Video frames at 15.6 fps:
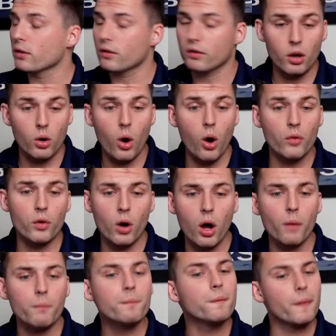So
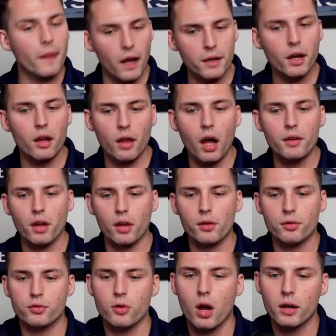overall, another, another
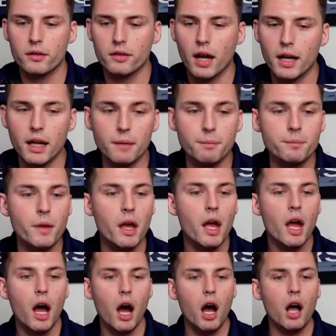strong signing.
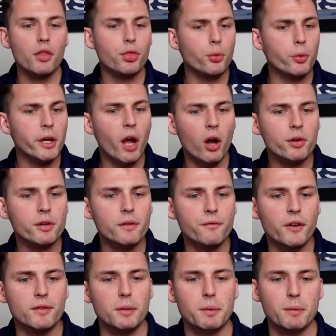Uh, three hundred
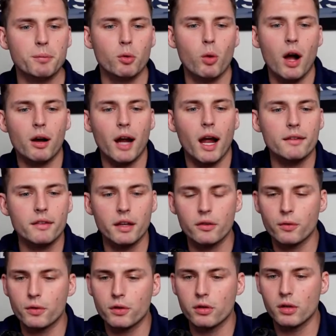fifty people. Wow, guys, thanks
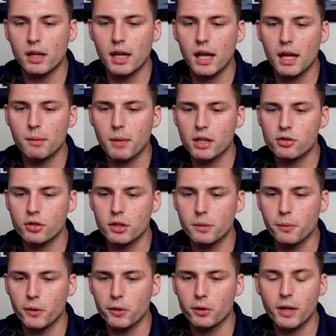for tuning in. Make sure you
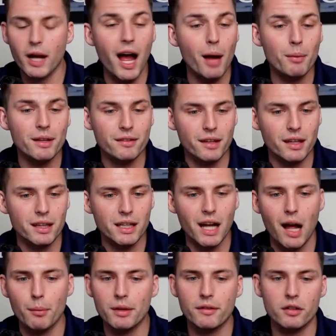put your comments in the
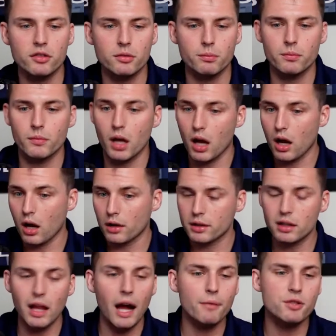comment section uh, in
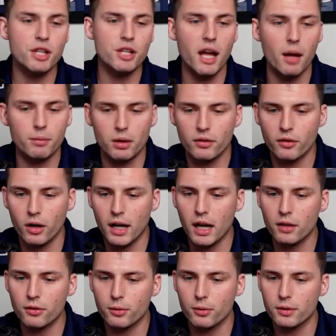the live chat. I'm going to start
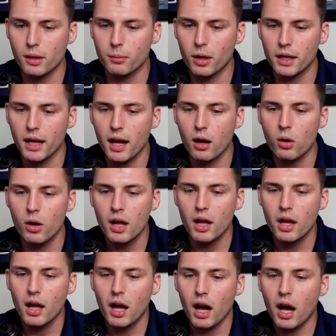answering them right now.
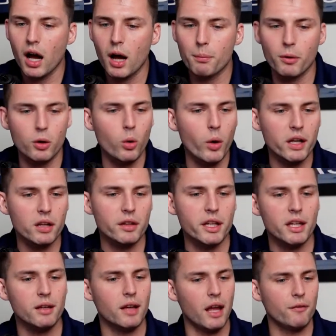Uh, but
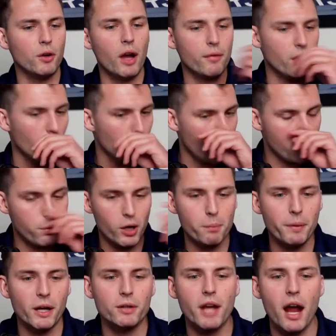quickly, if you haven't already, put a
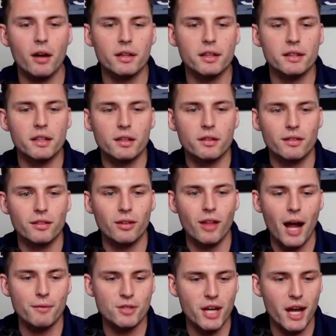bear down in the, the
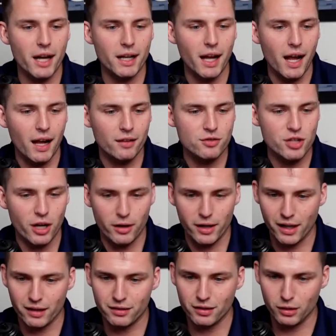live chat, guys.
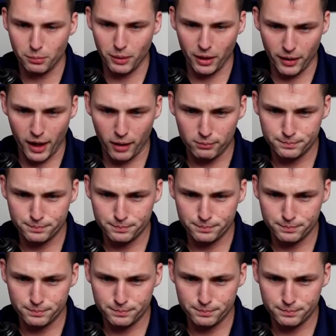Jerry, I see you bear down.